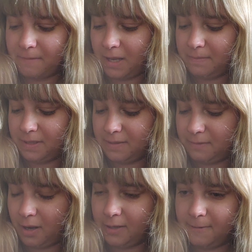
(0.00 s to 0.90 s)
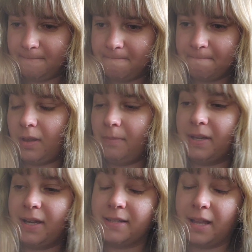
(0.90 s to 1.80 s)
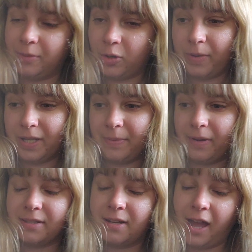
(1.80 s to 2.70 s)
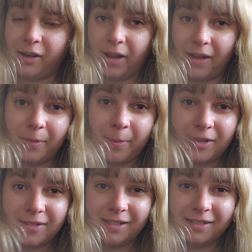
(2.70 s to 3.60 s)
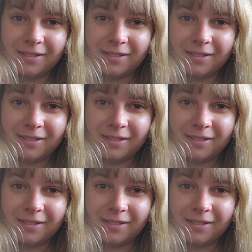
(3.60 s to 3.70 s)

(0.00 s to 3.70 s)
i'm just not because i'm nobody's person i don't have a person